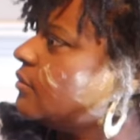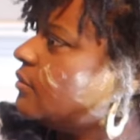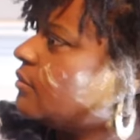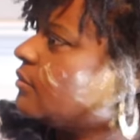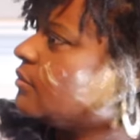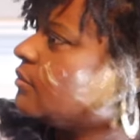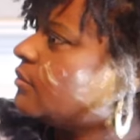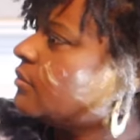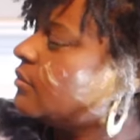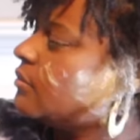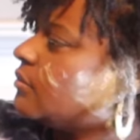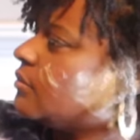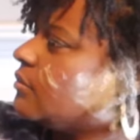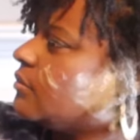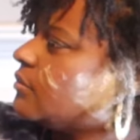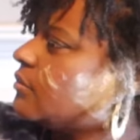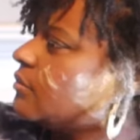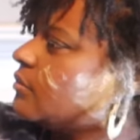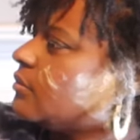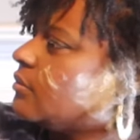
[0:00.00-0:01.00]

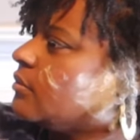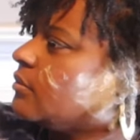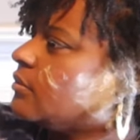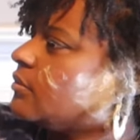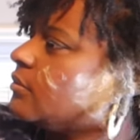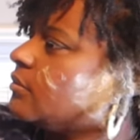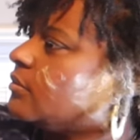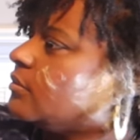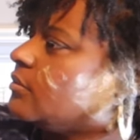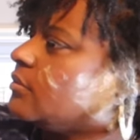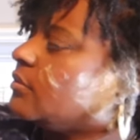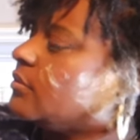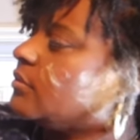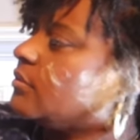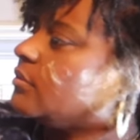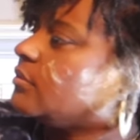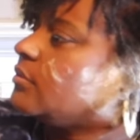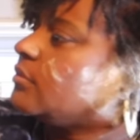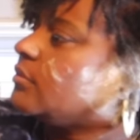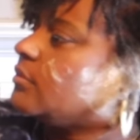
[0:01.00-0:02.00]

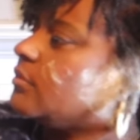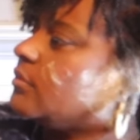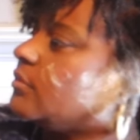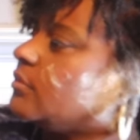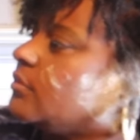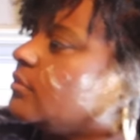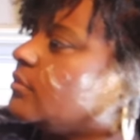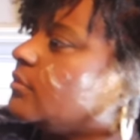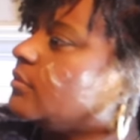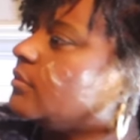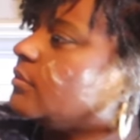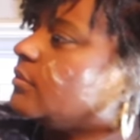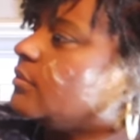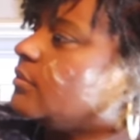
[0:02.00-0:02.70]
The person shown says nothing.